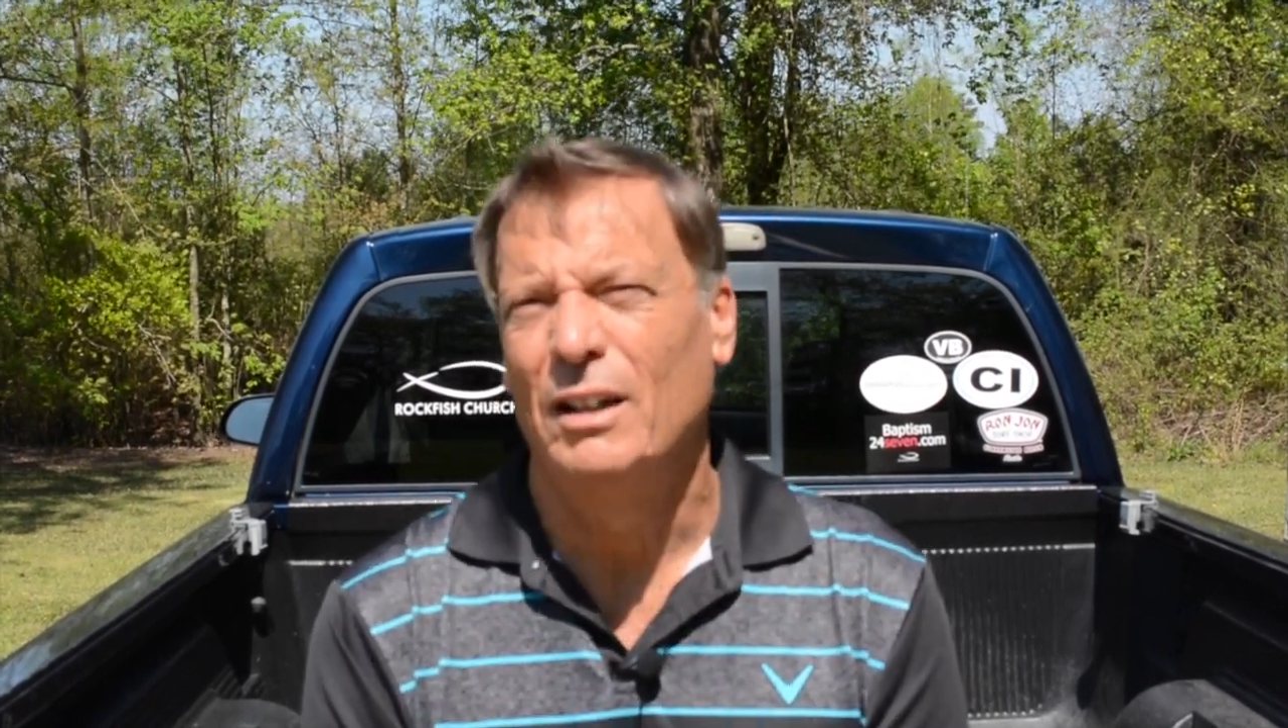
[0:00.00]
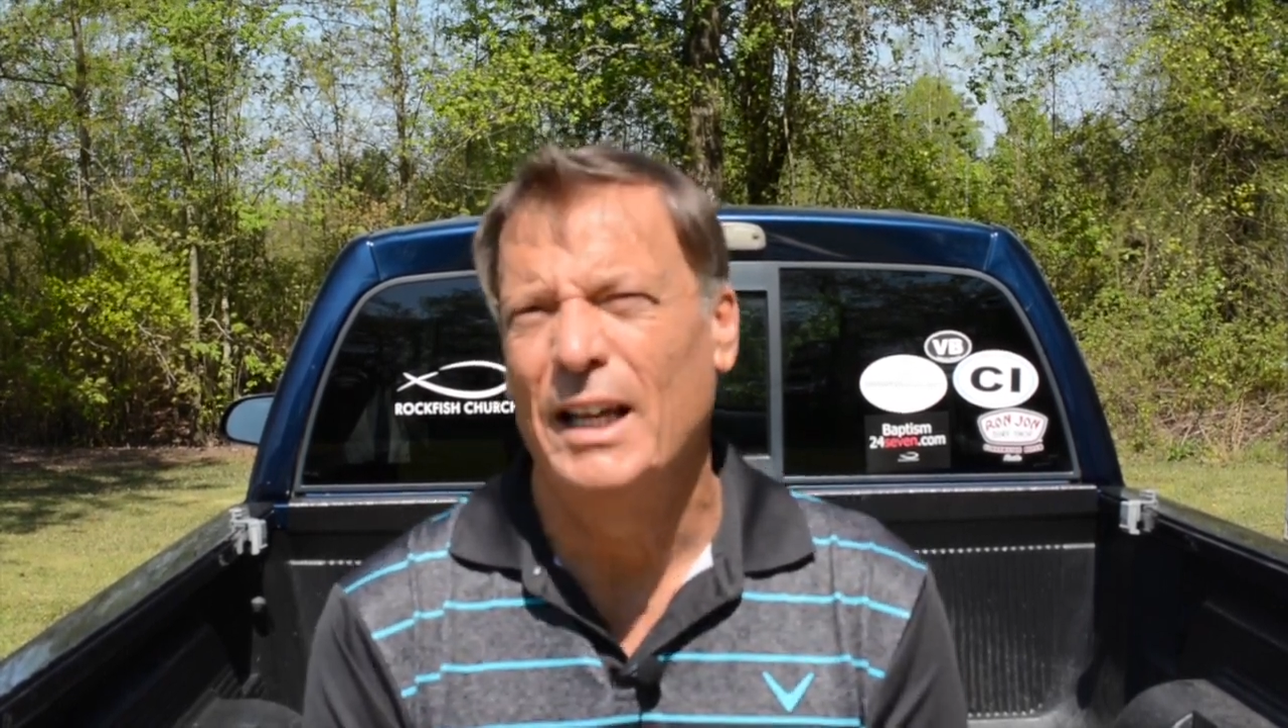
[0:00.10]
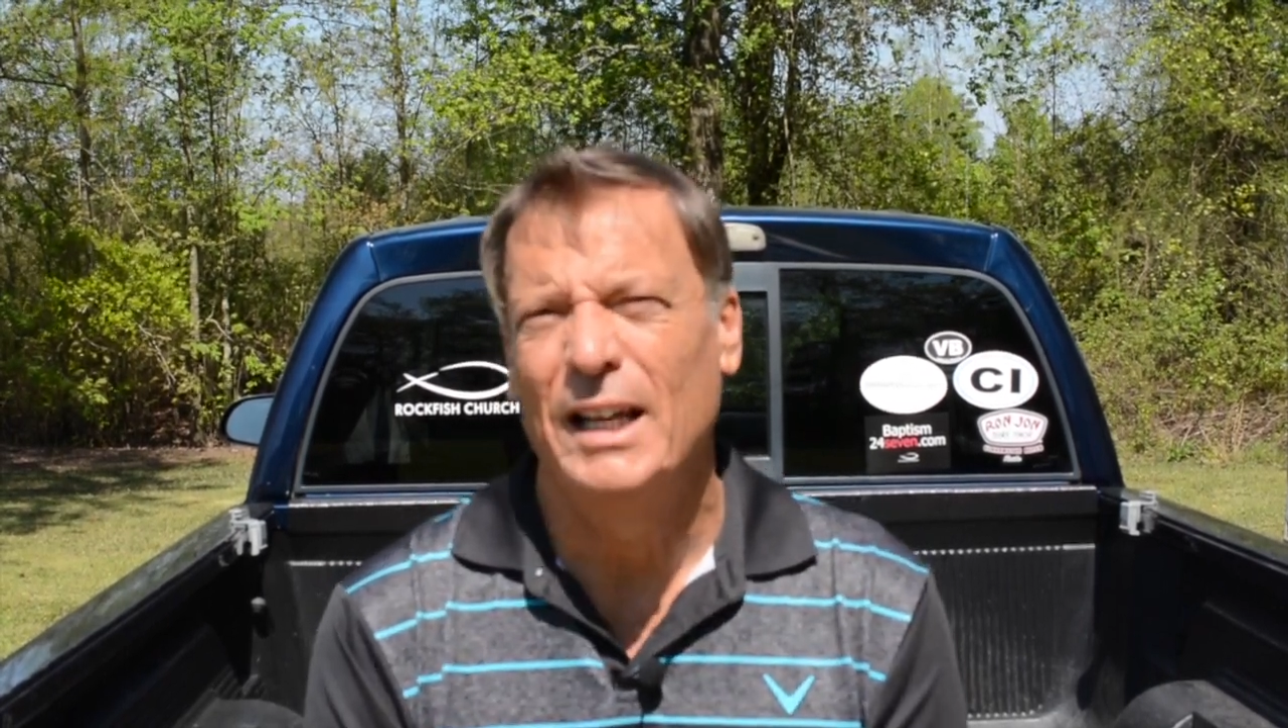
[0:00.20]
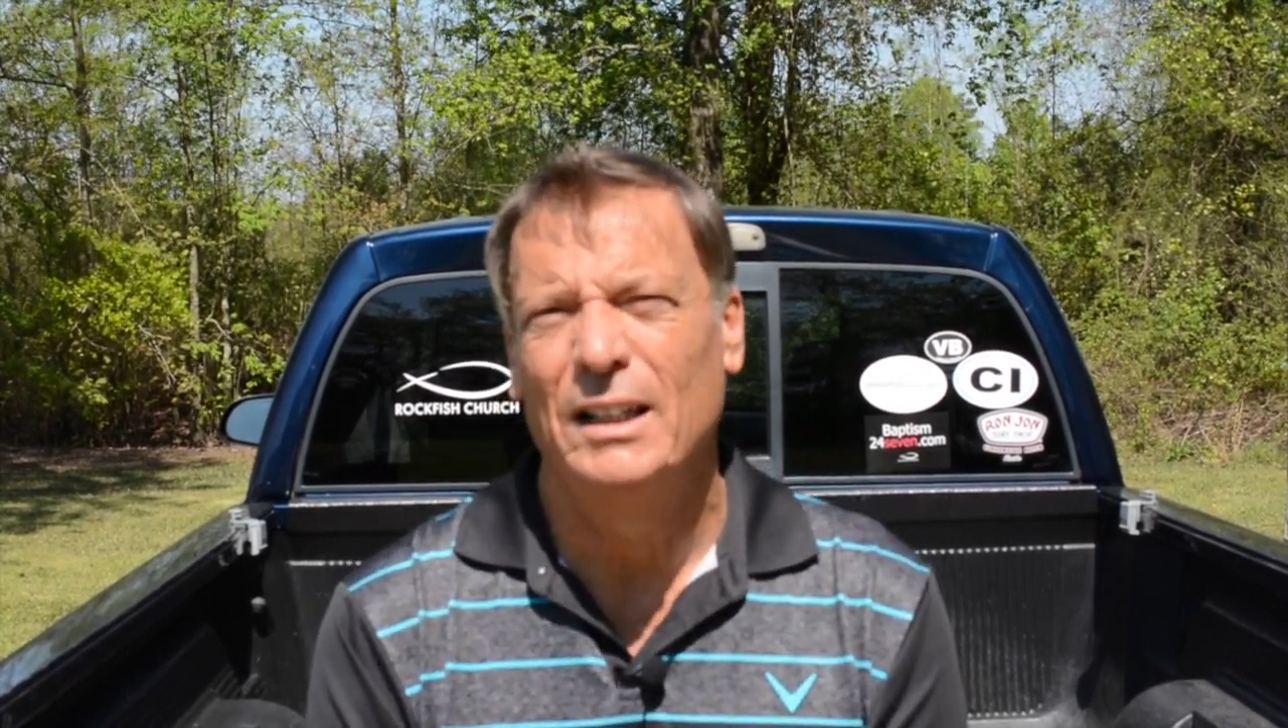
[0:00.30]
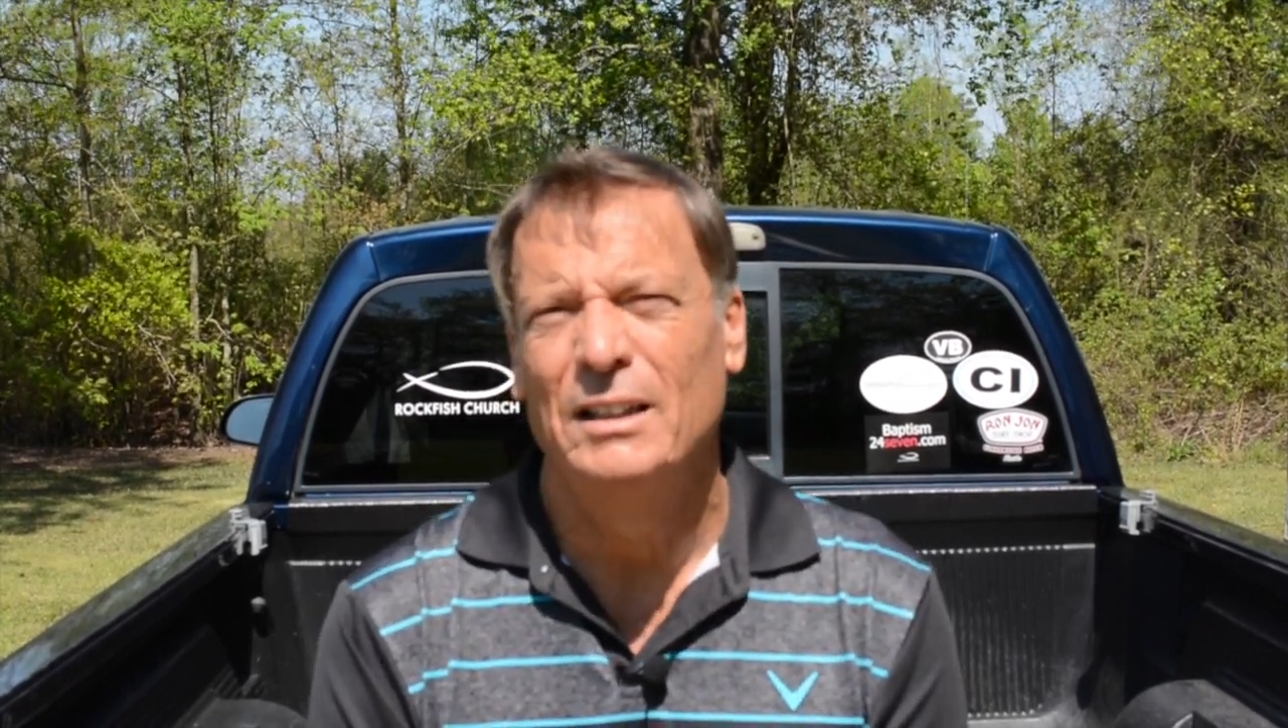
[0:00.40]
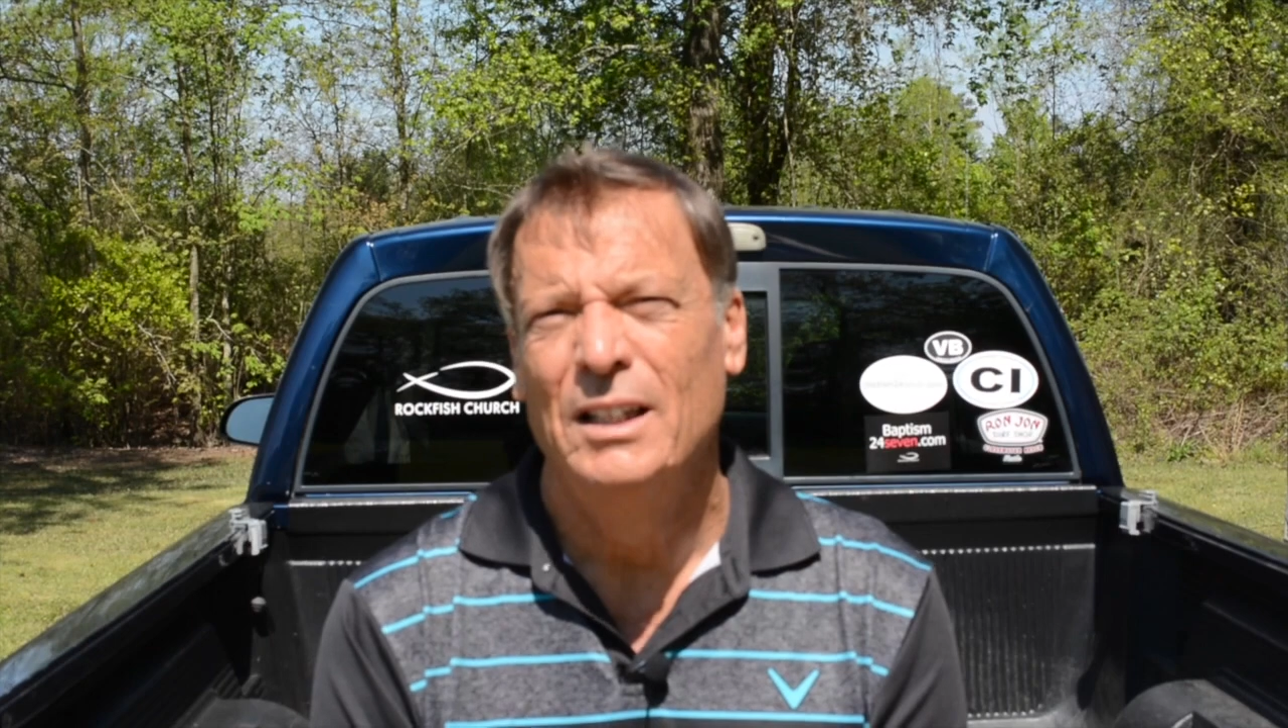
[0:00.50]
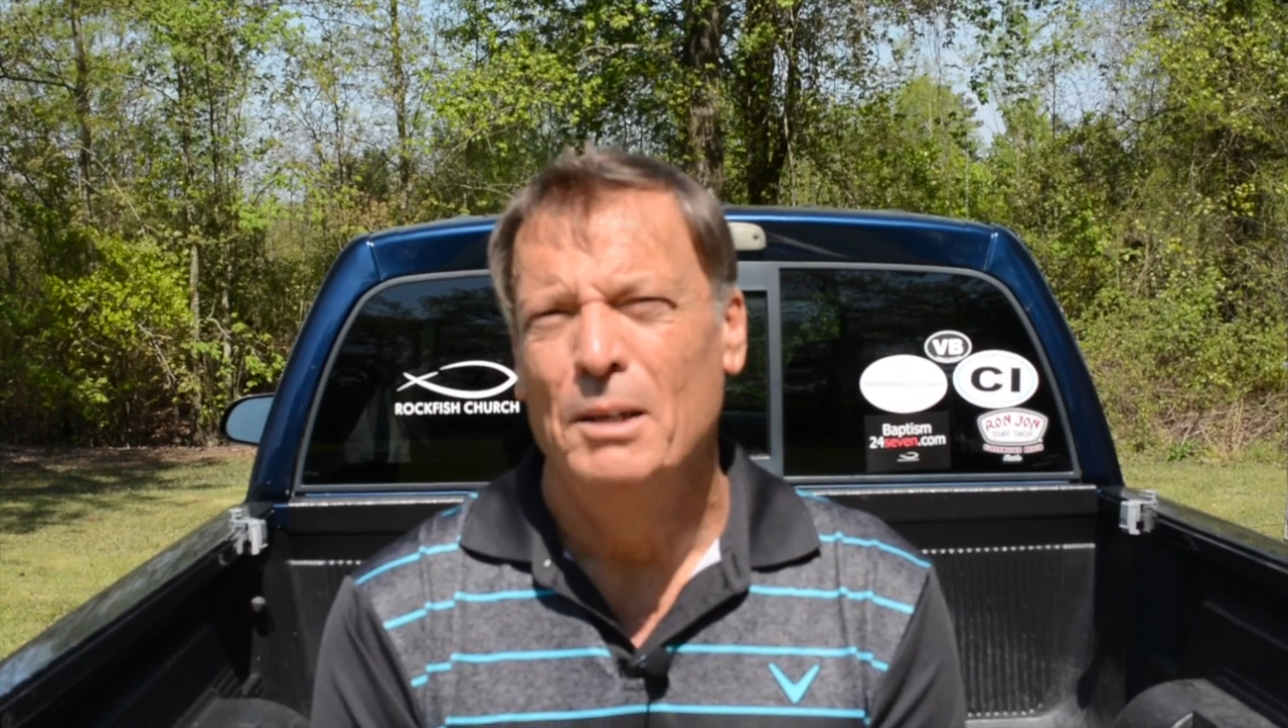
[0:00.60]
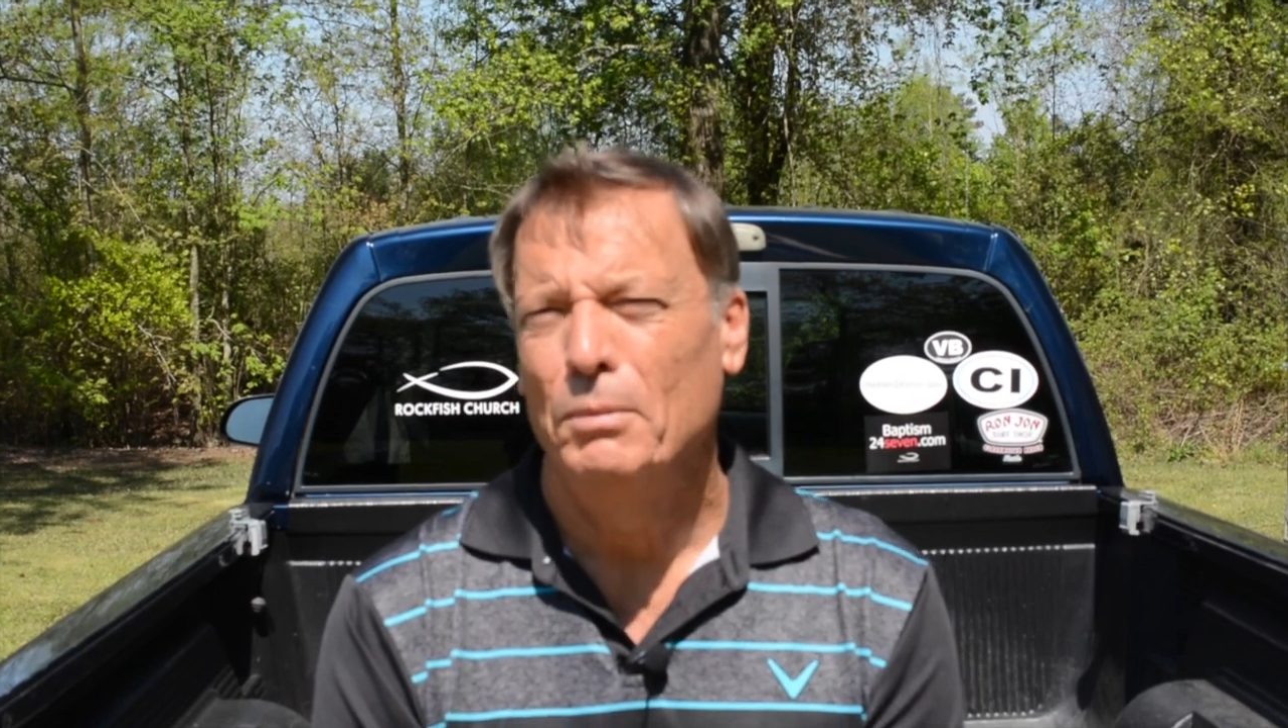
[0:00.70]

land.